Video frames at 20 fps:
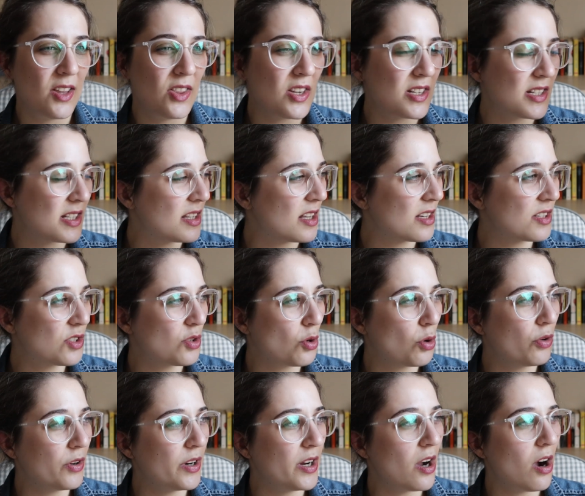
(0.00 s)
This is the
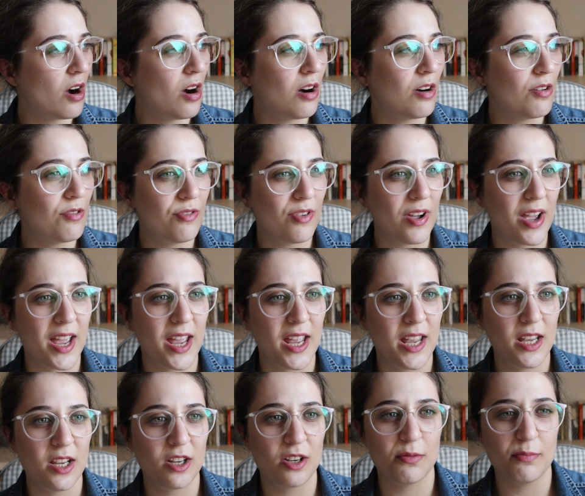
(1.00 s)
story of
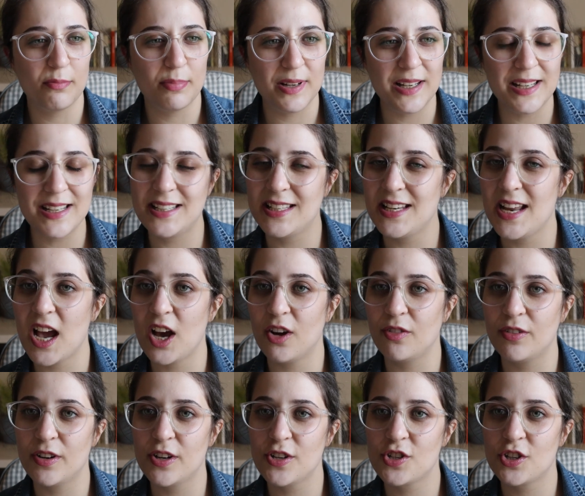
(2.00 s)
a completely
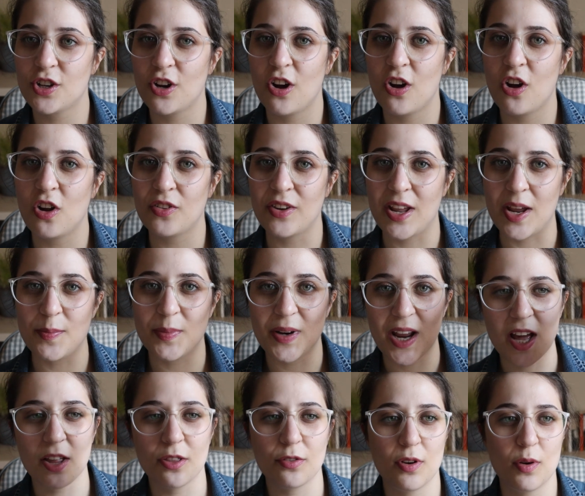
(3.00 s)
average girl named
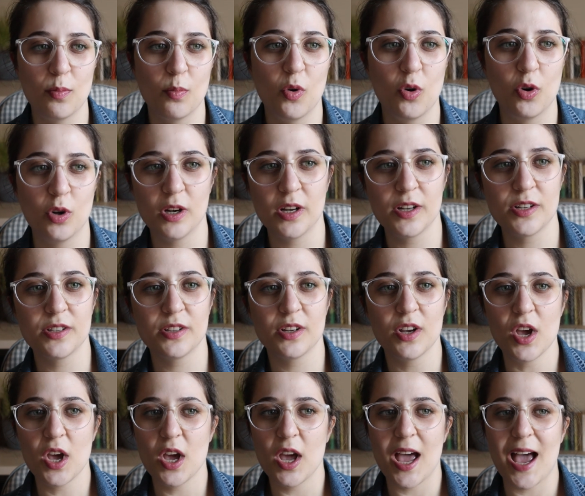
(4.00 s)
Catherine Morland
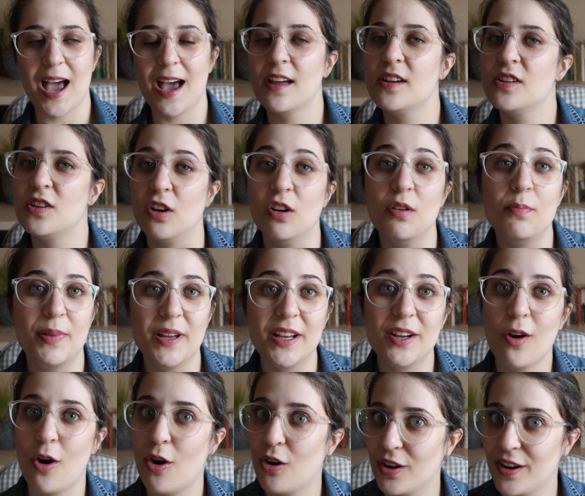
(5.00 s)
and her
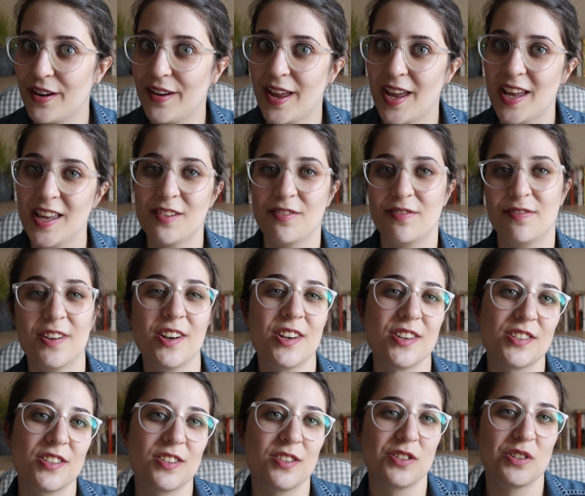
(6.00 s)
big holiday,
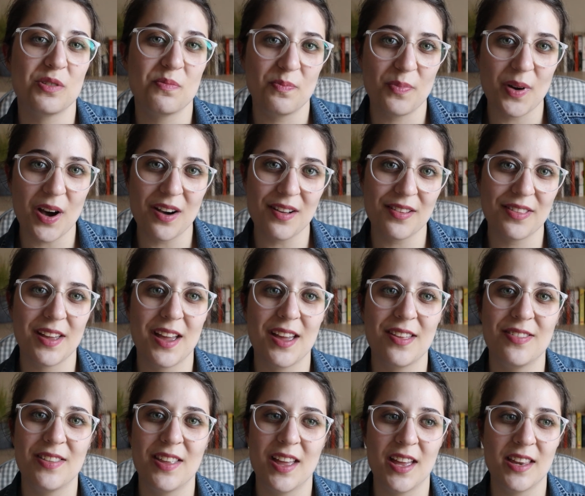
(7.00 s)
first to Bath
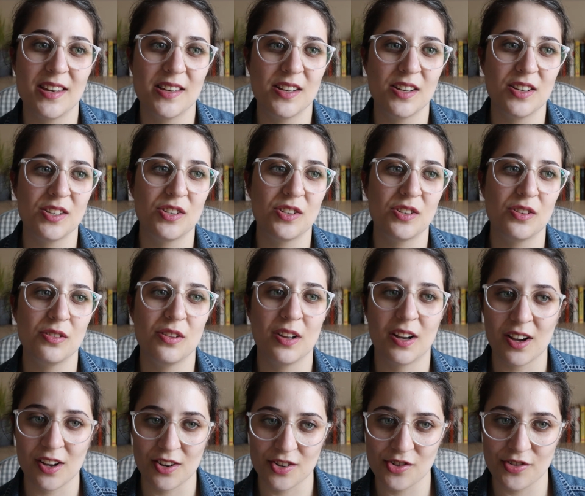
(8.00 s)
and then to the
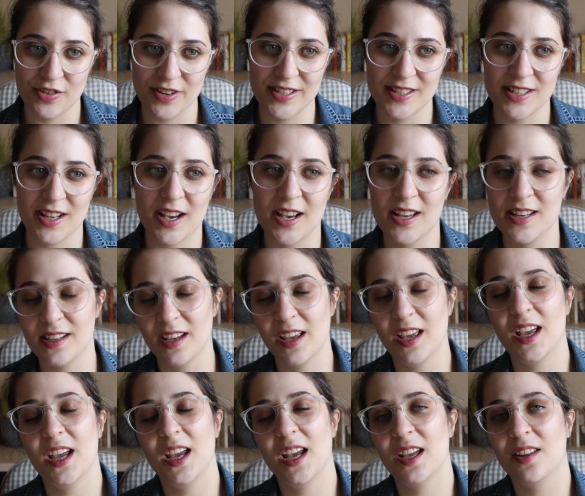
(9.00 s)
countryside.
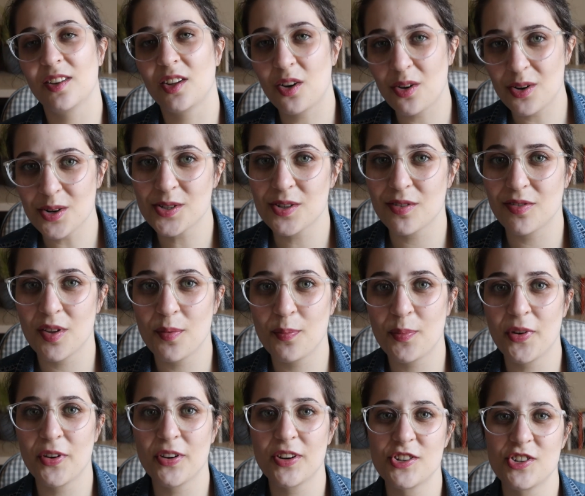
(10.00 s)
In the course of the
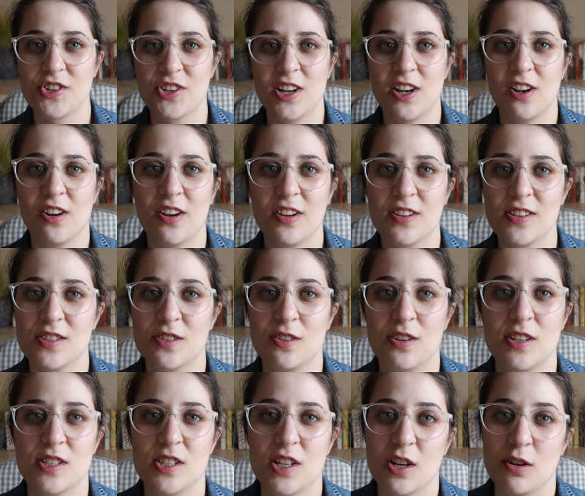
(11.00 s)
book, she learns
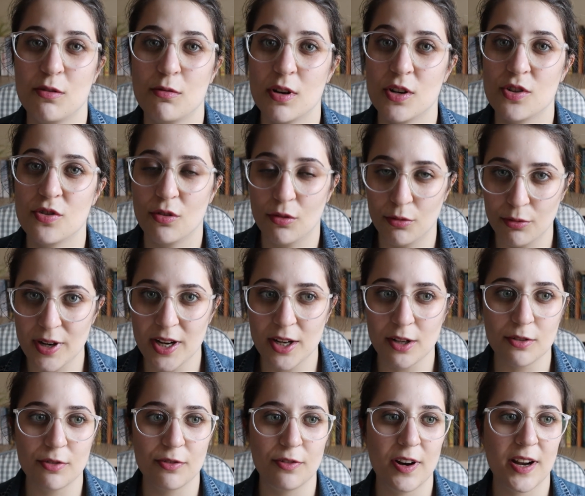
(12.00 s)
to distinguish
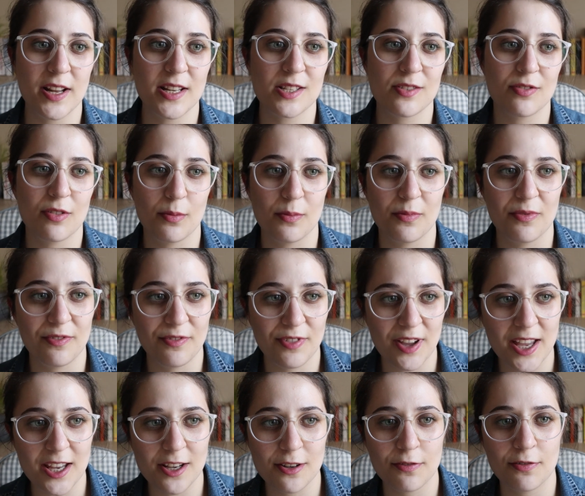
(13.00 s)
real friends from
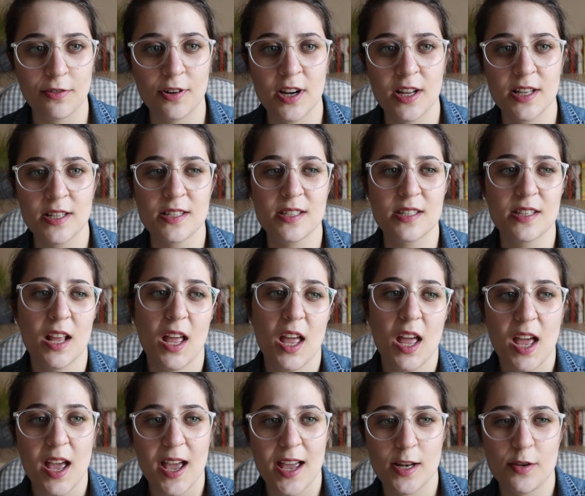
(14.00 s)
fake friends
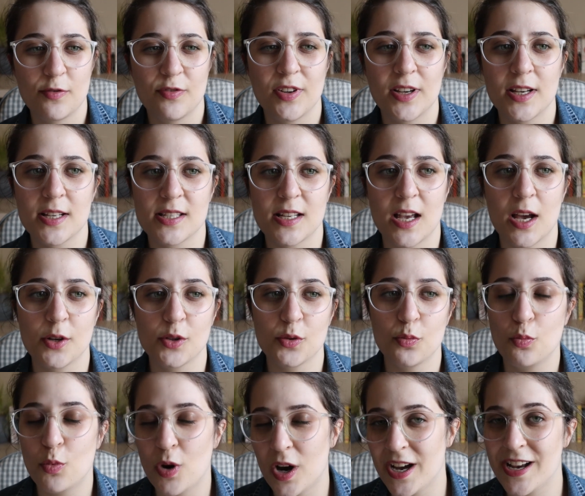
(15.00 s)
and figures out
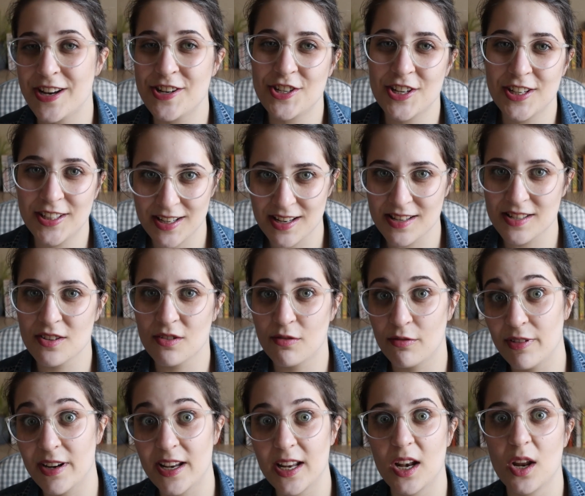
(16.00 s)
why she
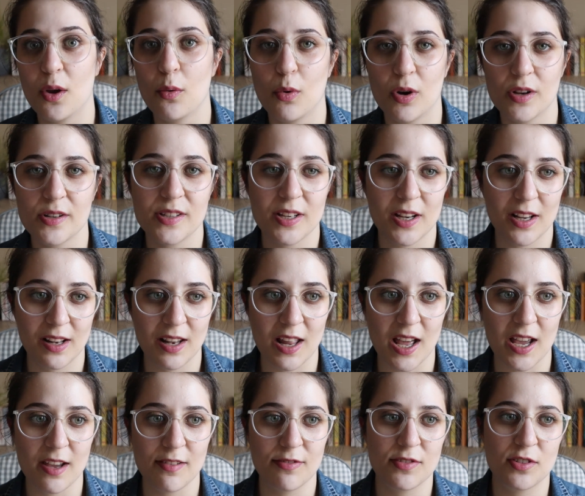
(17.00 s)
doesn't really want her
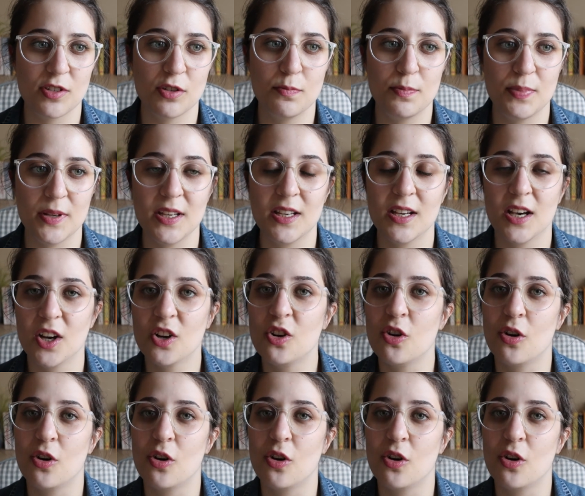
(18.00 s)
life to be a